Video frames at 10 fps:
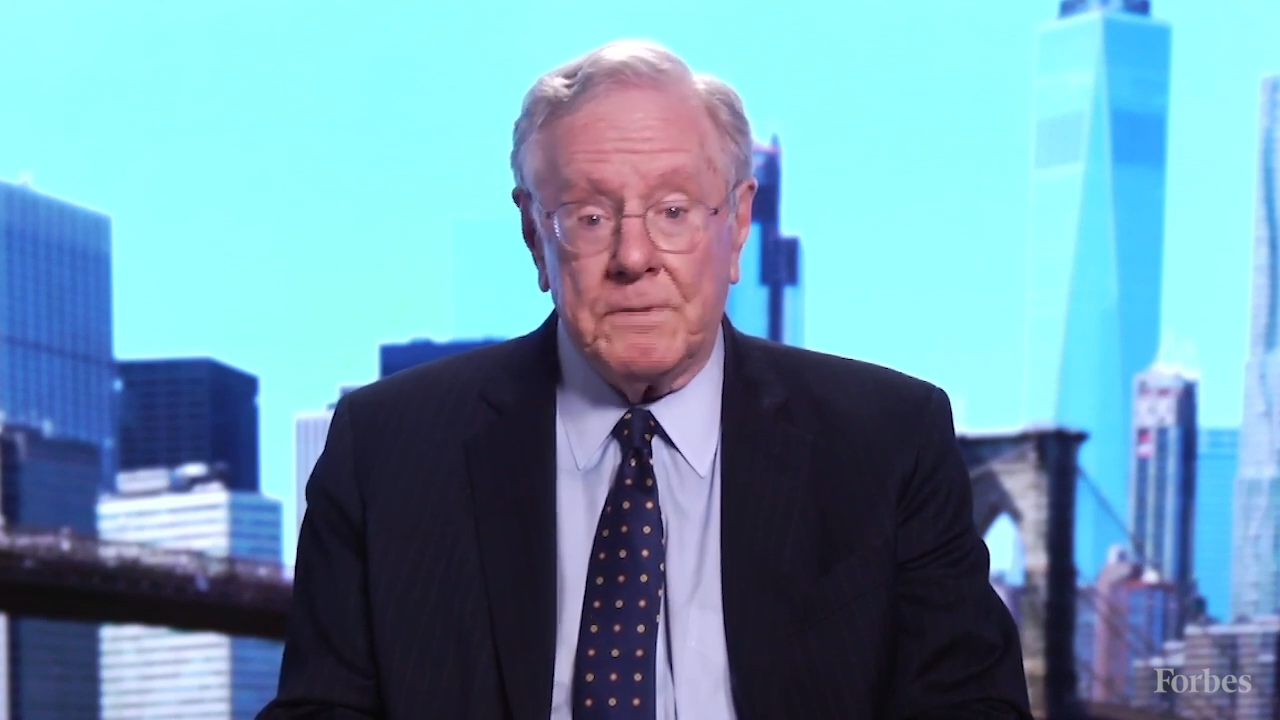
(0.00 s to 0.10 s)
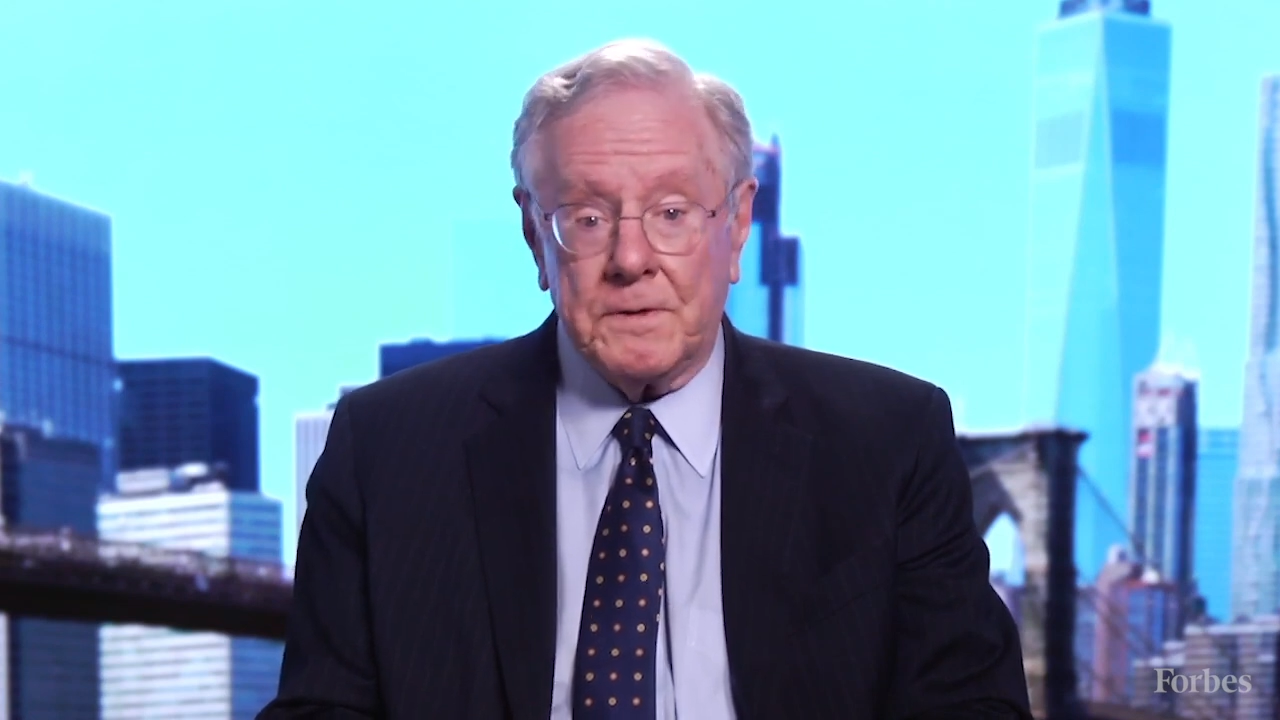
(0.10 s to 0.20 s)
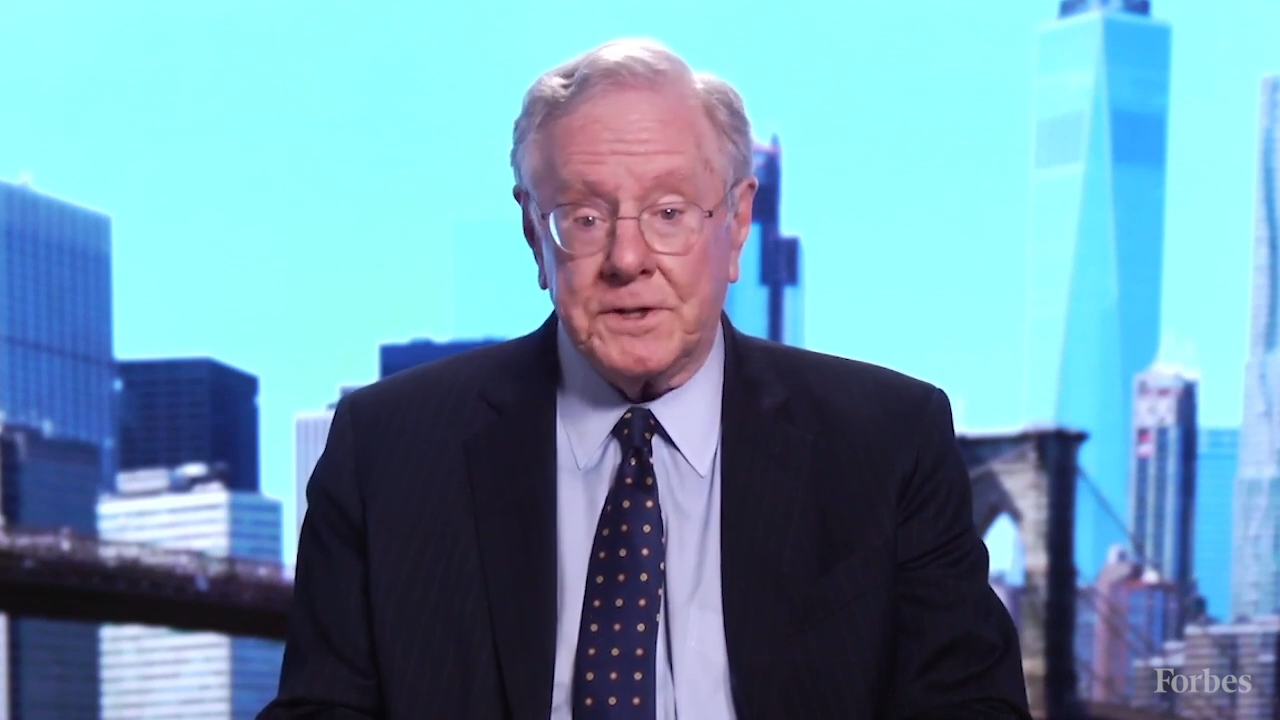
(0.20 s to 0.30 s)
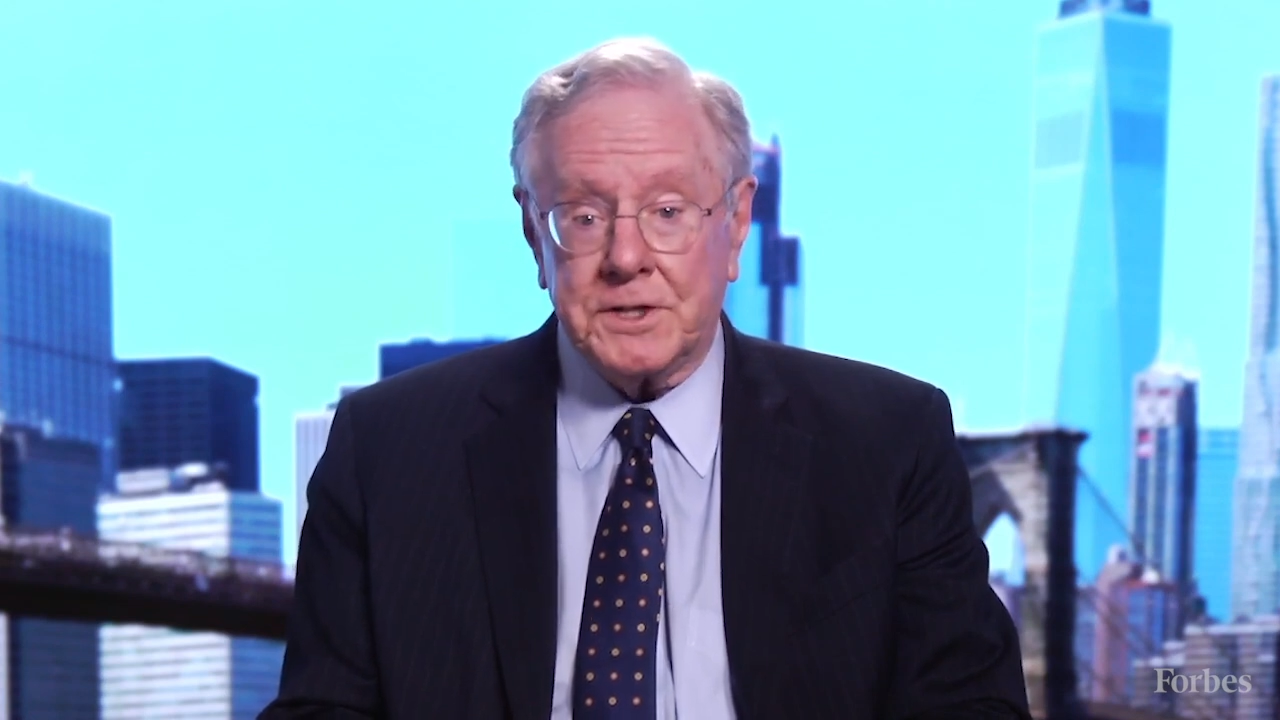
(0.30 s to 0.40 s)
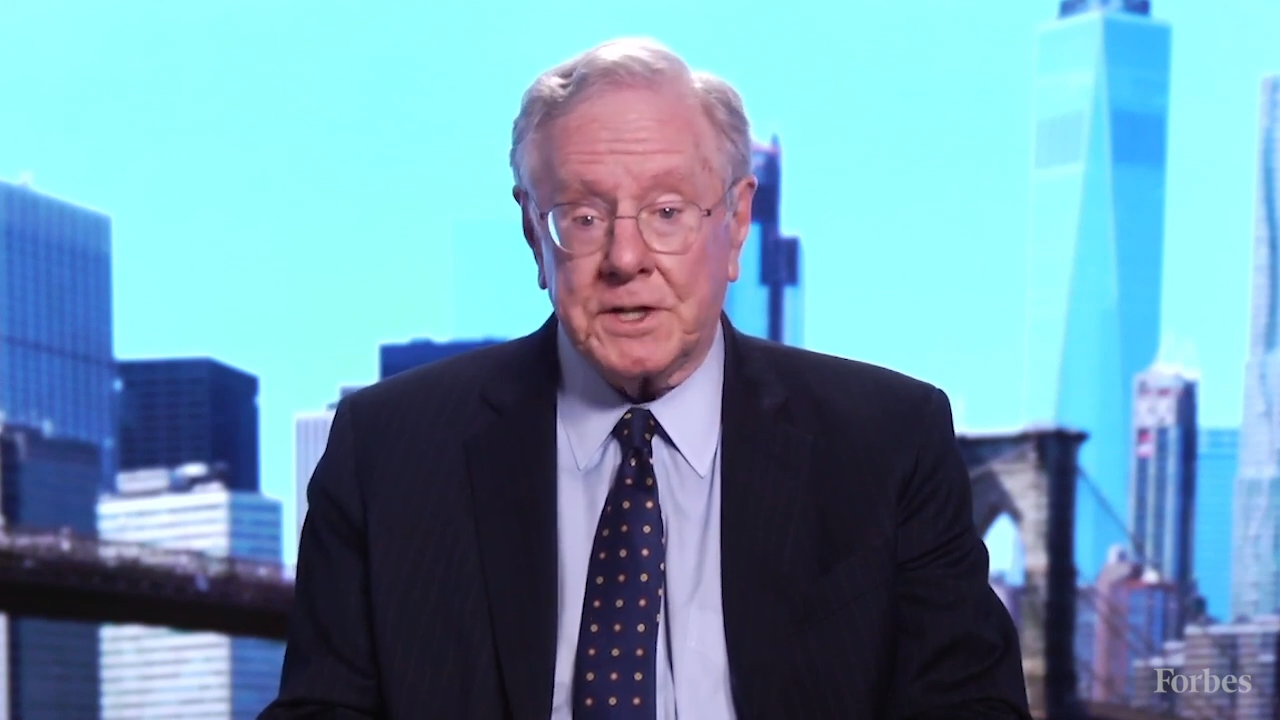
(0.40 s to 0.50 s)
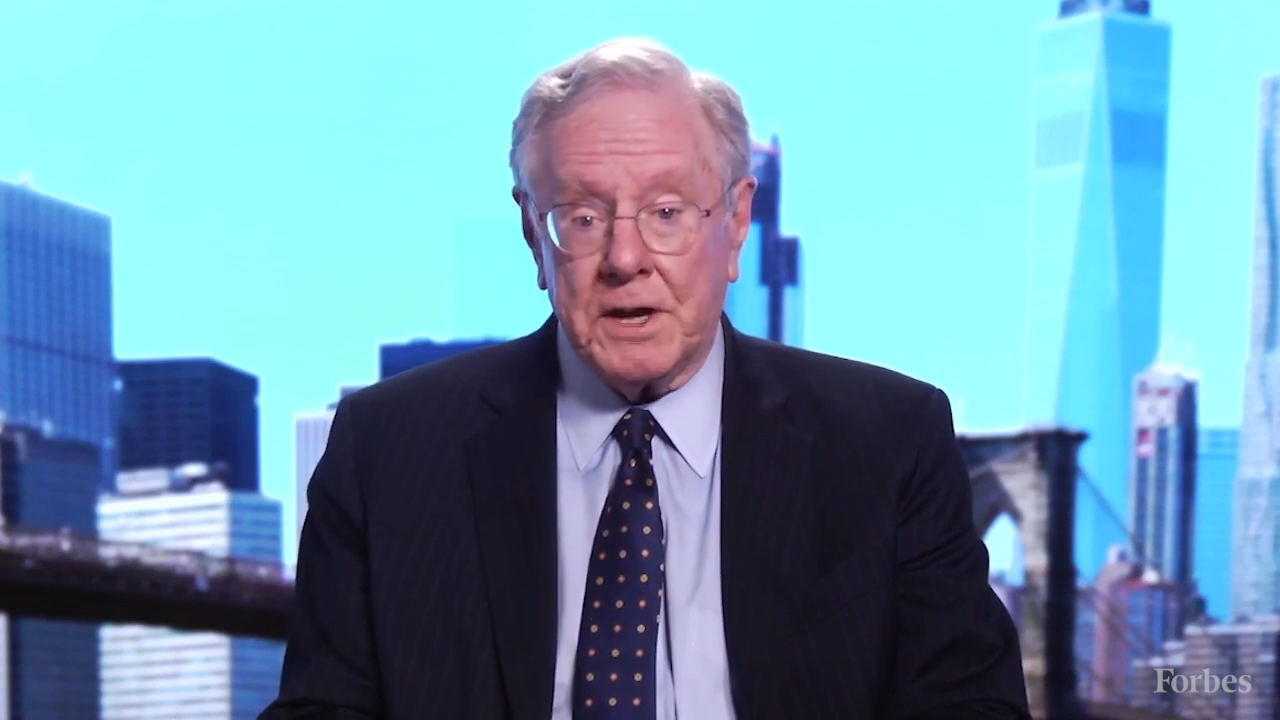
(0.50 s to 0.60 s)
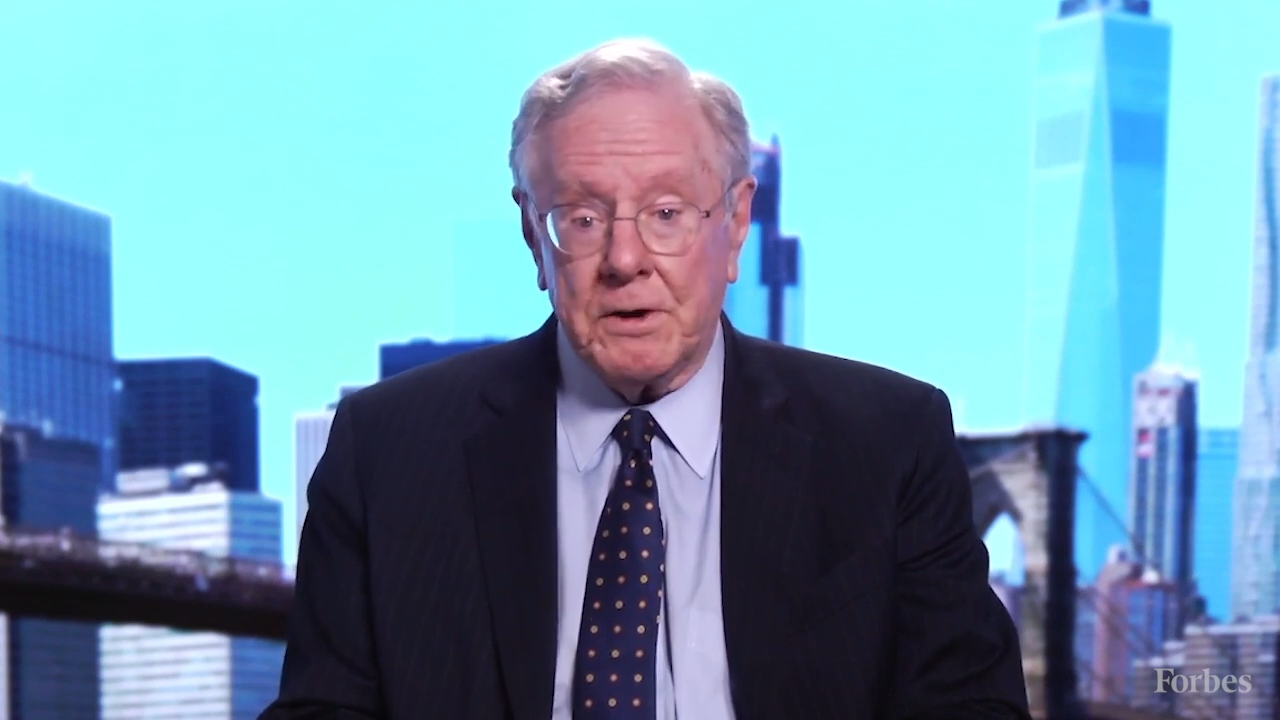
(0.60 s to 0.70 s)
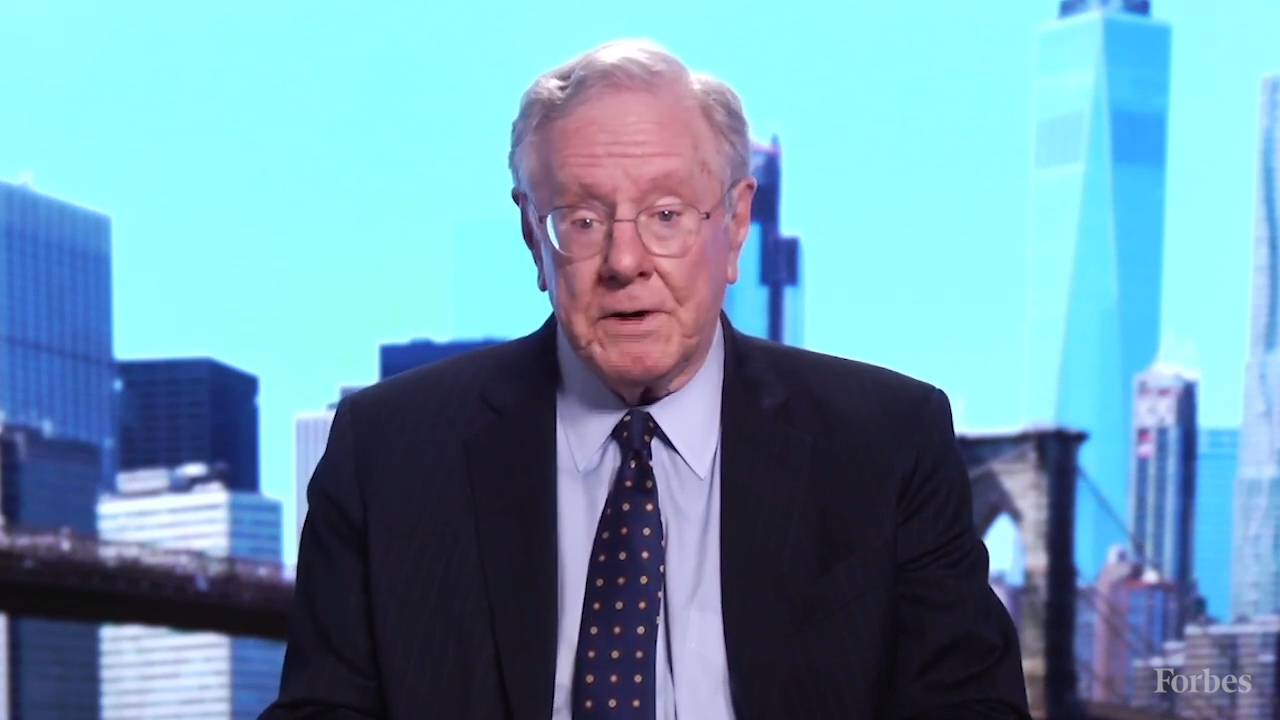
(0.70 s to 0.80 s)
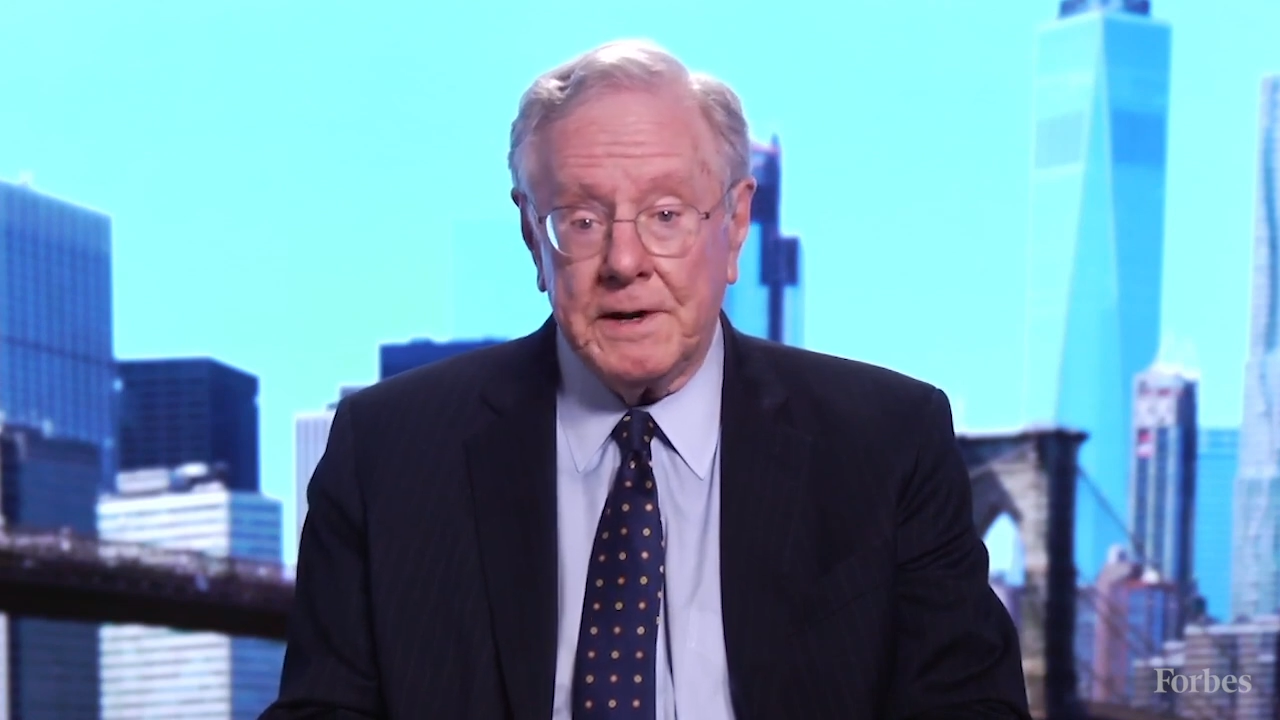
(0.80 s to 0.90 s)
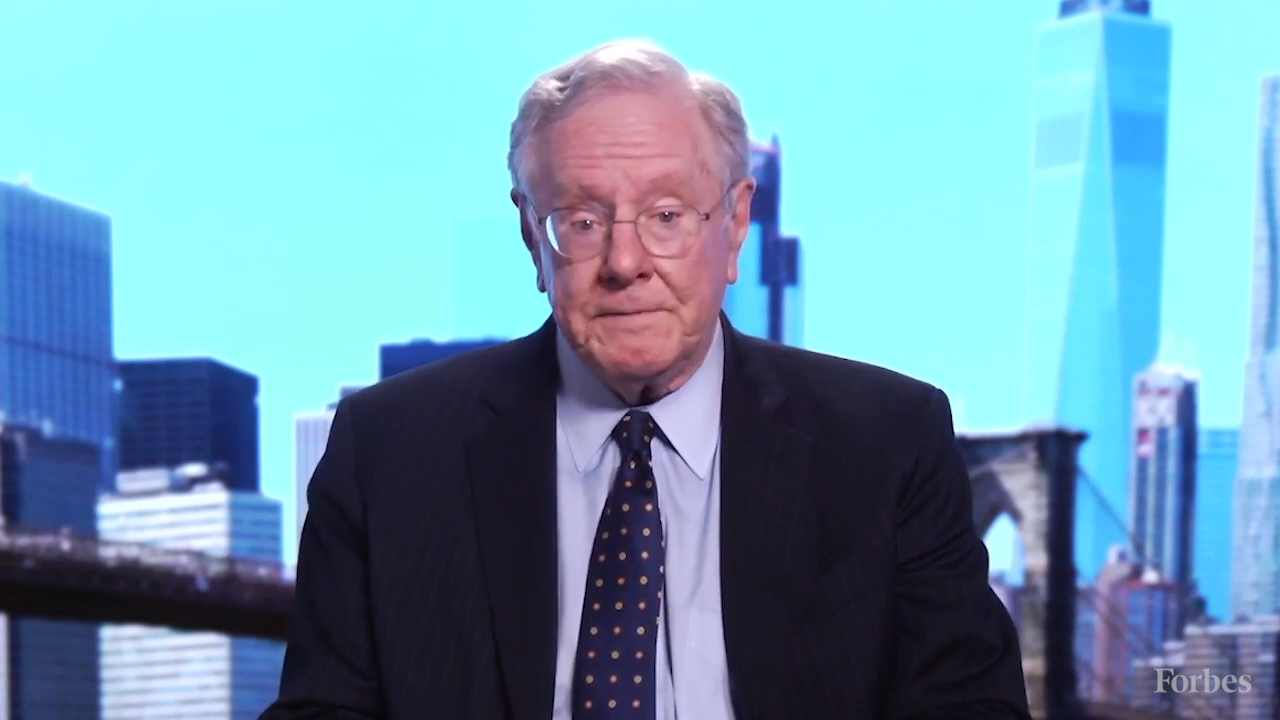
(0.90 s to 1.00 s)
for the security